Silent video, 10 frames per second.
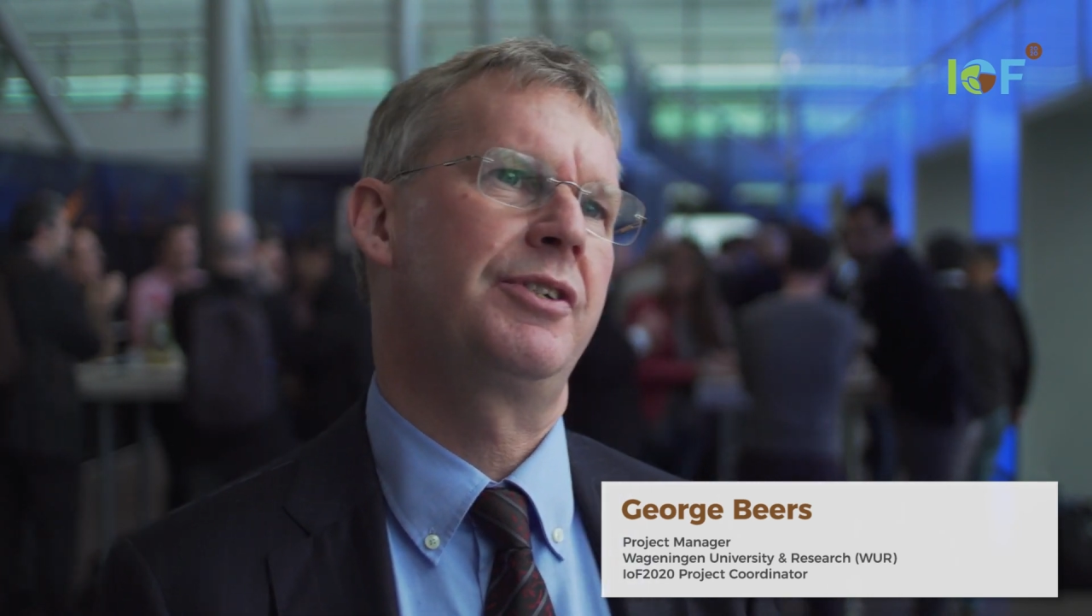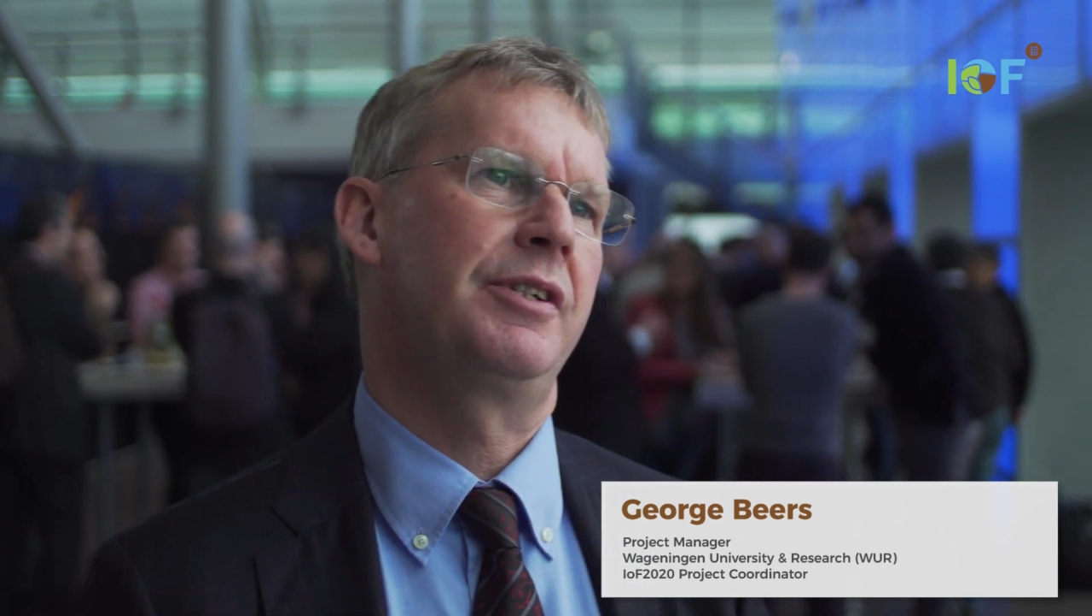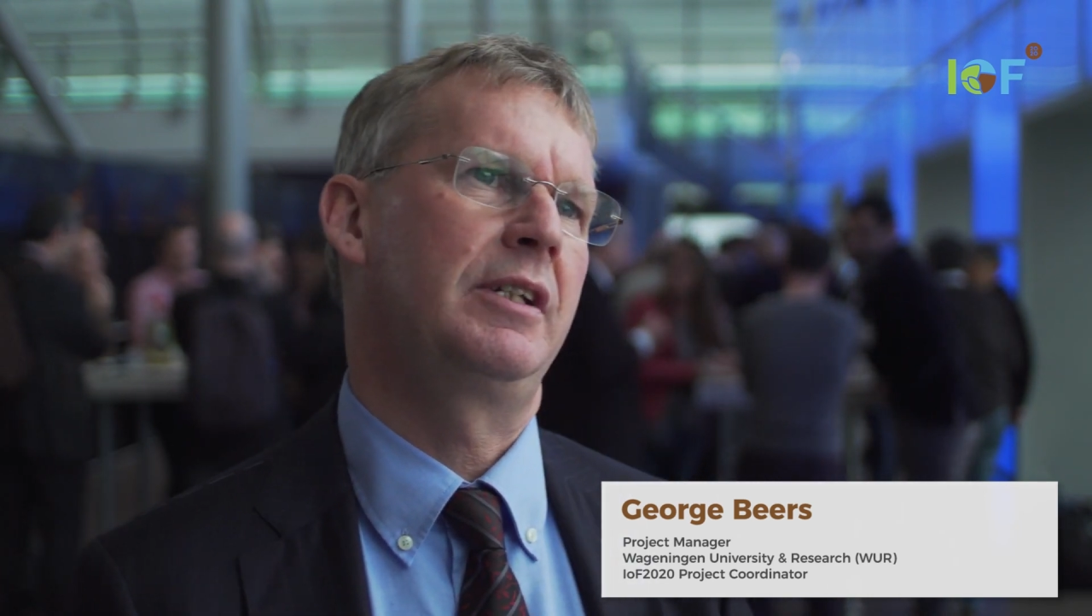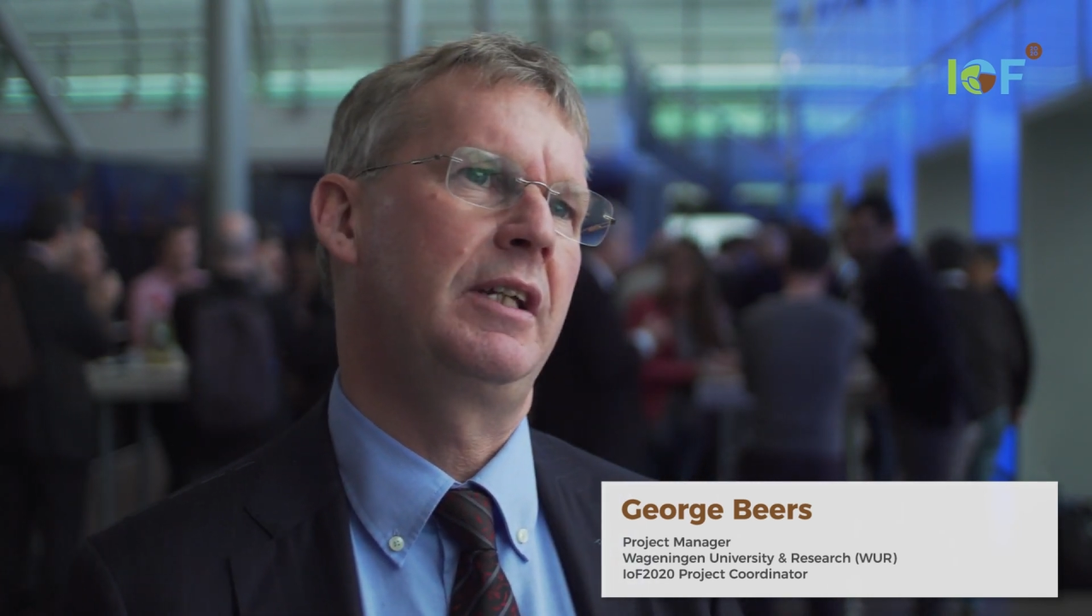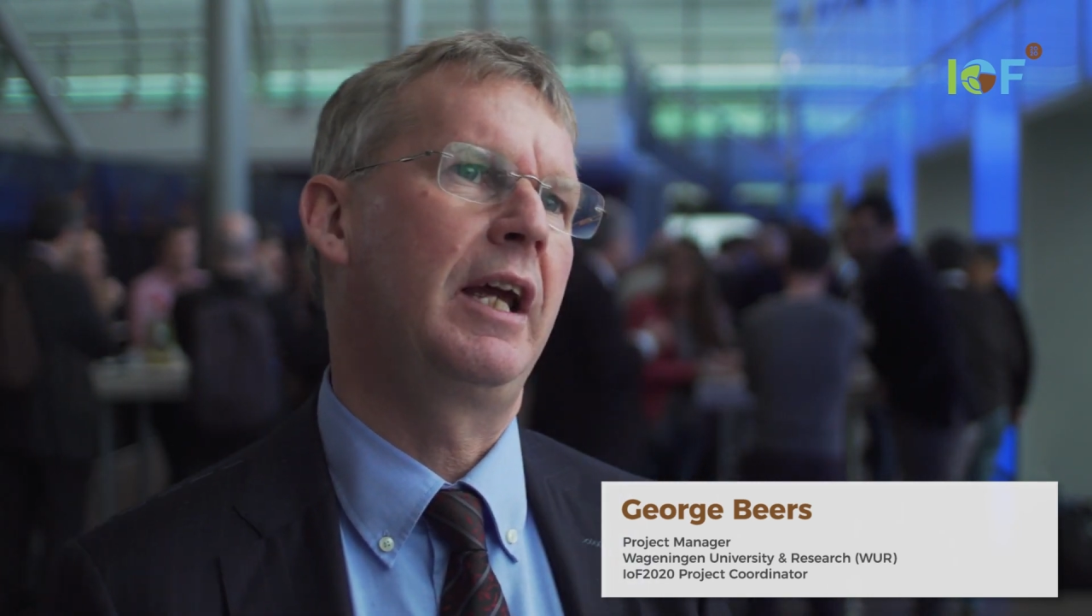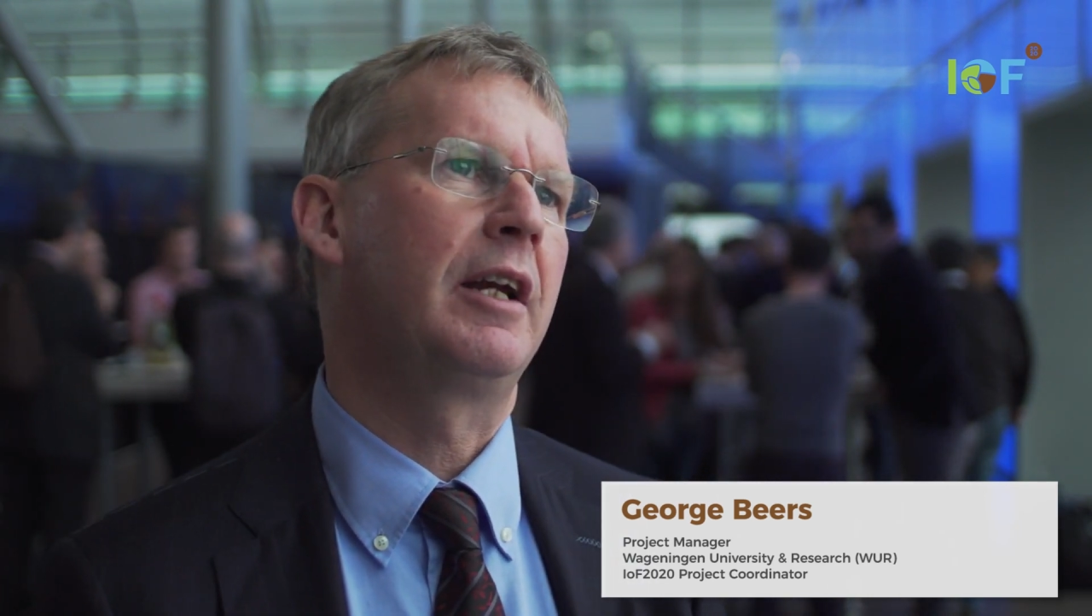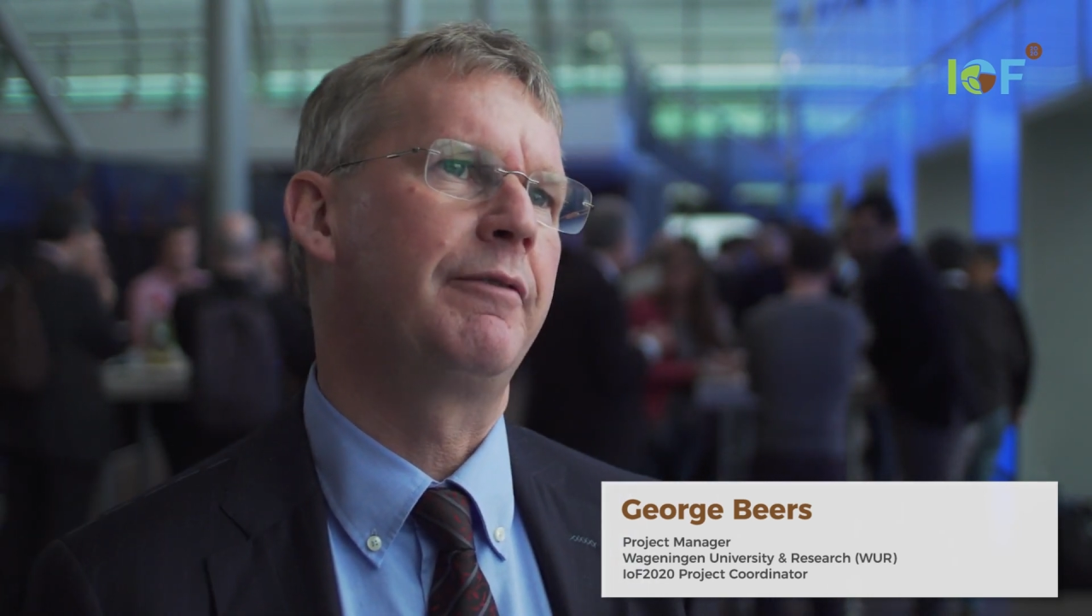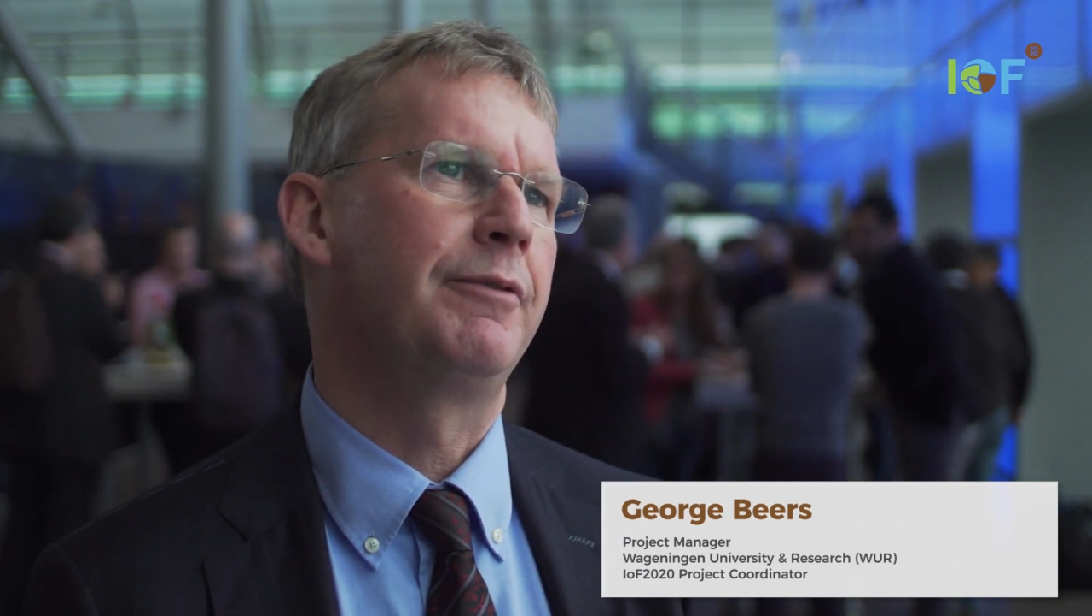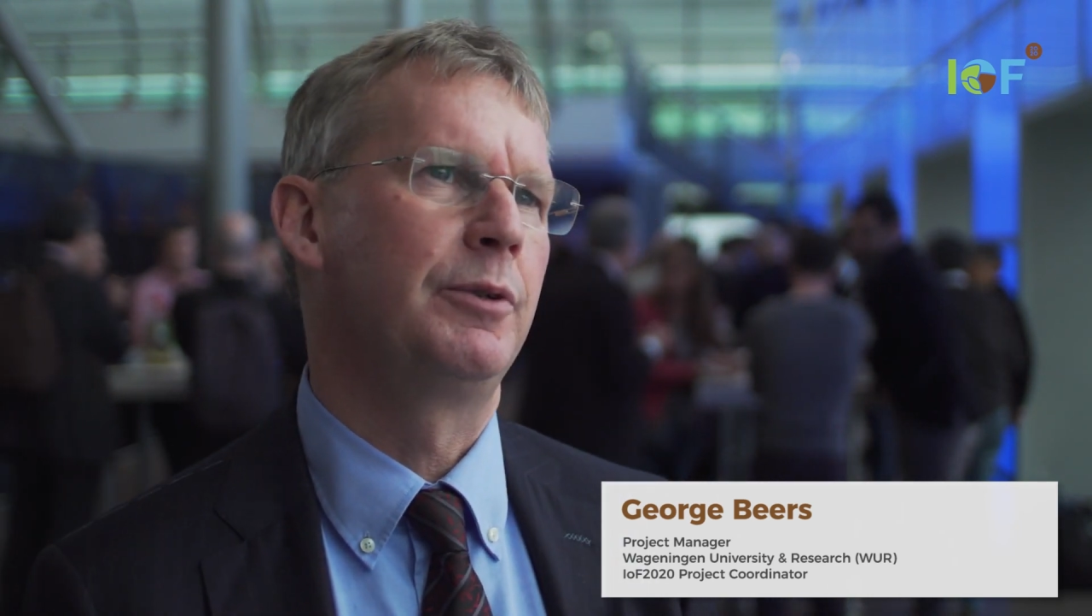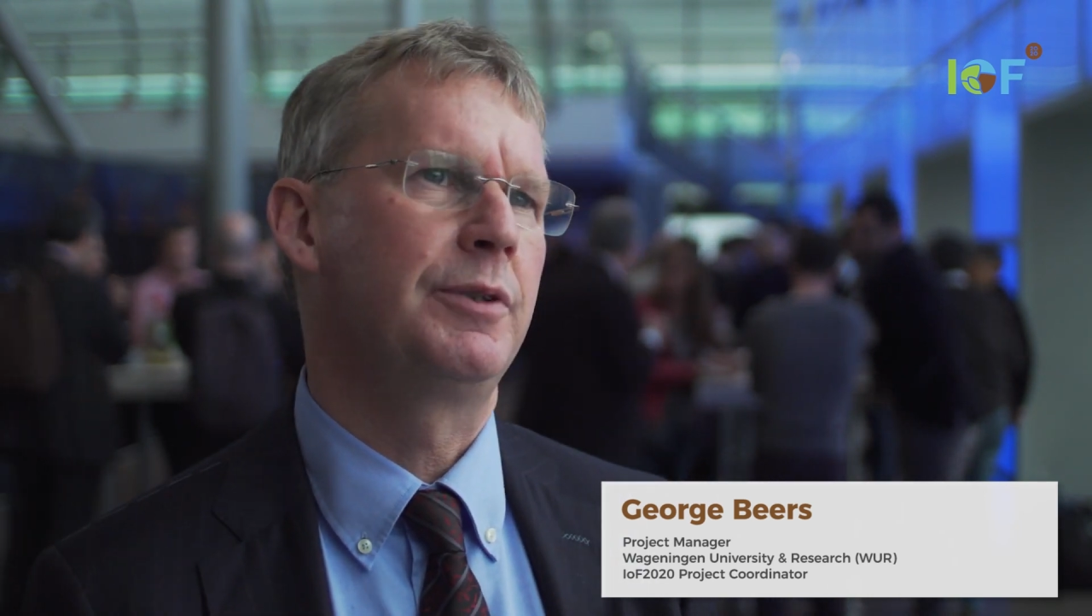in
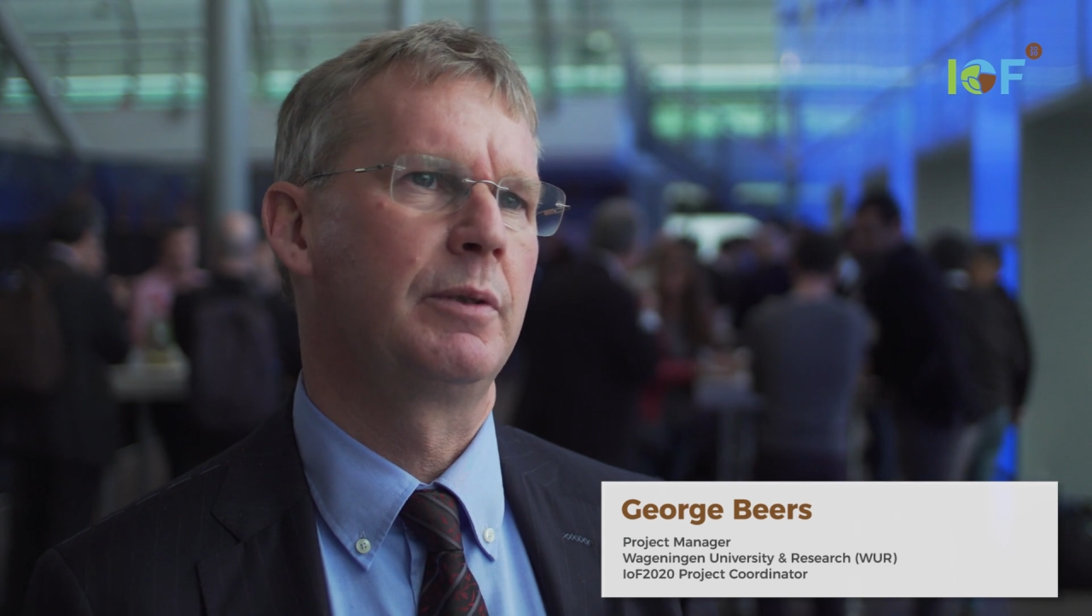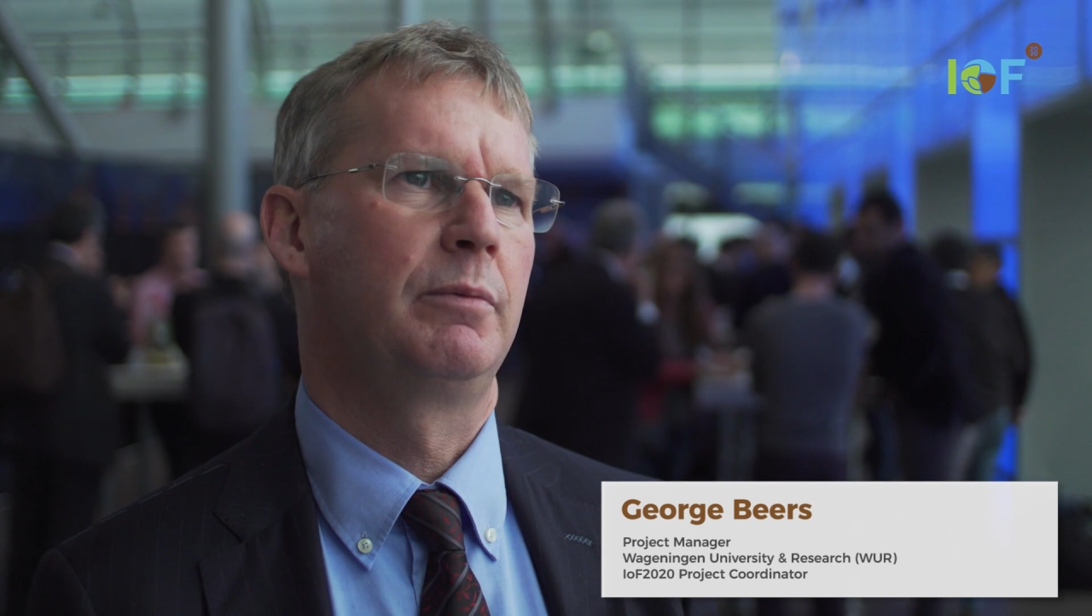agri-food.